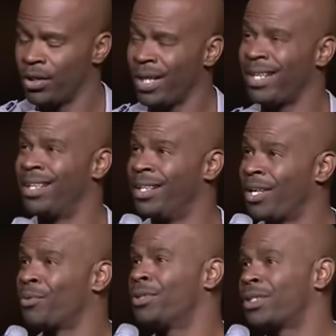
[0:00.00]
You got
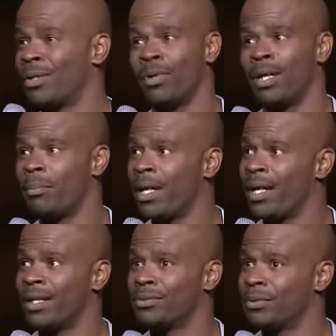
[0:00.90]
another one somewhere,
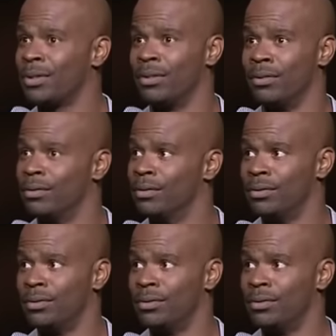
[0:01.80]
man? We don't...